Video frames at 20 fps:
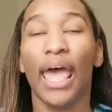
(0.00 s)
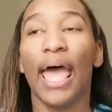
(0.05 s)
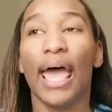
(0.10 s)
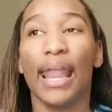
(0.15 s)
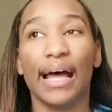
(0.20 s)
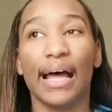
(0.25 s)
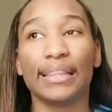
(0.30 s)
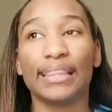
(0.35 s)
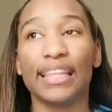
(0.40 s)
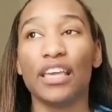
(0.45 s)

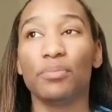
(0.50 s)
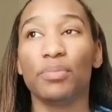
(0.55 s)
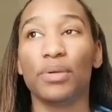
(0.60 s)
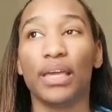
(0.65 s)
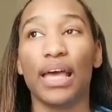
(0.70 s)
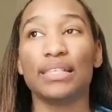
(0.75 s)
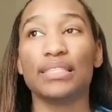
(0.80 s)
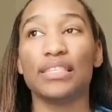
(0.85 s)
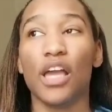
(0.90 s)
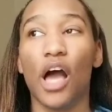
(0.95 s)
And I think
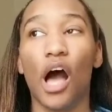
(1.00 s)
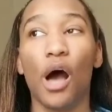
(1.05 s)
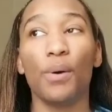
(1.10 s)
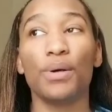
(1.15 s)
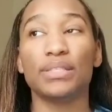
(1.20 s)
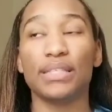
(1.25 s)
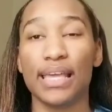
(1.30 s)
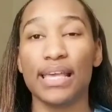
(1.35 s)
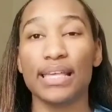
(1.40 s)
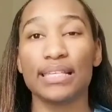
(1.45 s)
because he
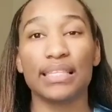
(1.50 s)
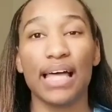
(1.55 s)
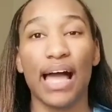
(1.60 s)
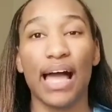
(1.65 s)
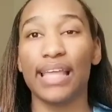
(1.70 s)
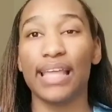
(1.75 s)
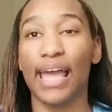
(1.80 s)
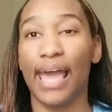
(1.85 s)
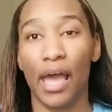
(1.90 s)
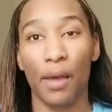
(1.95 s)
always is
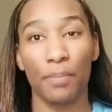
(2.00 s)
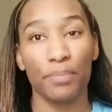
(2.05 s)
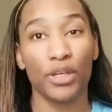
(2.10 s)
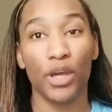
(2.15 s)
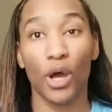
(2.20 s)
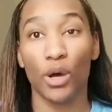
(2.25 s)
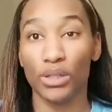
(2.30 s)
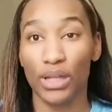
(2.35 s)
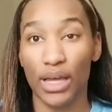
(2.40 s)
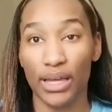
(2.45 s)
like the happy
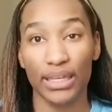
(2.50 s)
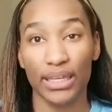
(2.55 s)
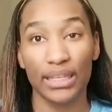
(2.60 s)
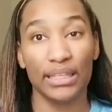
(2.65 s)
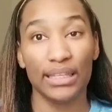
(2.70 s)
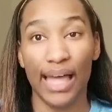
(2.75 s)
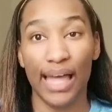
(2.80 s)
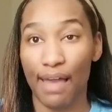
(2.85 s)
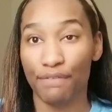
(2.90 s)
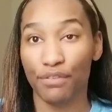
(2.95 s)
go lucky,
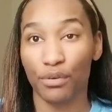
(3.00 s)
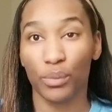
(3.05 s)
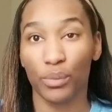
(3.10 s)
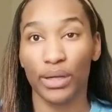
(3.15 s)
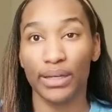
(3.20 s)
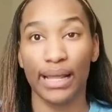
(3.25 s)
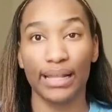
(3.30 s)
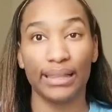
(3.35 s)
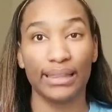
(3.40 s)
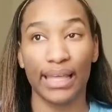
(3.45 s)
laughing
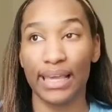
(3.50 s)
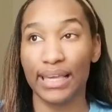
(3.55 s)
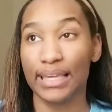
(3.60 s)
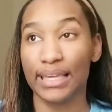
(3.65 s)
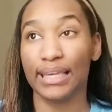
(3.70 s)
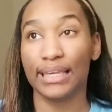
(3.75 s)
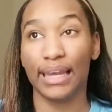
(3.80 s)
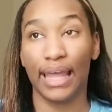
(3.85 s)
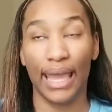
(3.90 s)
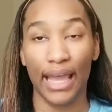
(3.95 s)
when they think he
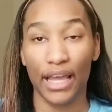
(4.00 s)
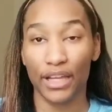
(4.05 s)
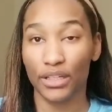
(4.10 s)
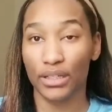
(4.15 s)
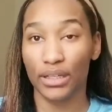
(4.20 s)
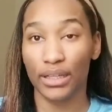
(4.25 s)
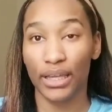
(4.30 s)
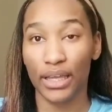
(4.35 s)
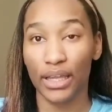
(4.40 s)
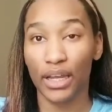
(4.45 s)
can
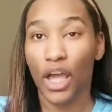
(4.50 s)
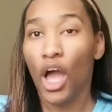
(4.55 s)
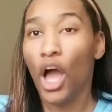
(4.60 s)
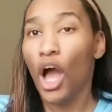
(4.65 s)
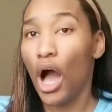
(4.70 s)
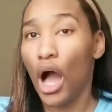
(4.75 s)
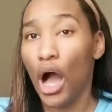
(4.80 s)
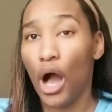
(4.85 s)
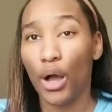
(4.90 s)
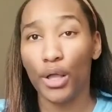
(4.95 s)
handle it,
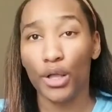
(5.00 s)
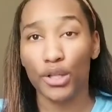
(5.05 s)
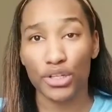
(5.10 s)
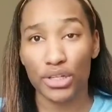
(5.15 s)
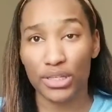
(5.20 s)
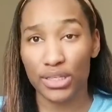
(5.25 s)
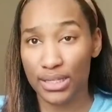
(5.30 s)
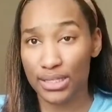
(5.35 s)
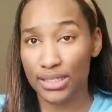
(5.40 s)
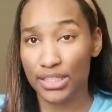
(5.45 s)
oh, he'll
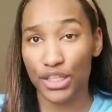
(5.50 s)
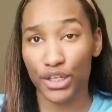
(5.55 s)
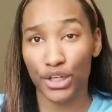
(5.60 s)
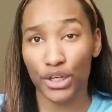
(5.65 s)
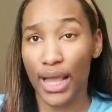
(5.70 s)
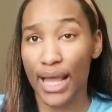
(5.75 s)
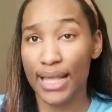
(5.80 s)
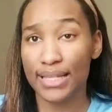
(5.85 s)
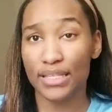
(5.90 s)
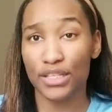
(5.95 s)
just consider
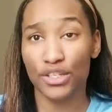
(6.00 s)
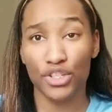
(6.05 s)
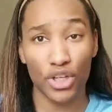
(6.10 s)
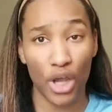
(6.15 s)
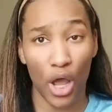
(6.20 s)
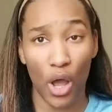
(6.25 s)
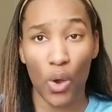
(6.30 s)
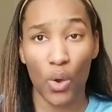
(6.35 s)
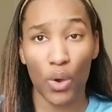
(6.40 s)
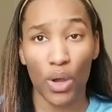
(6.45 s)
it as a
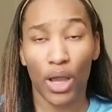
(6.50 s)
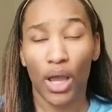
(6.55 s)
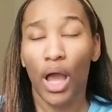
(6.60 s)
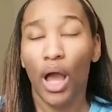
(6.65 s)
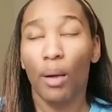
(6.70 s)
joke.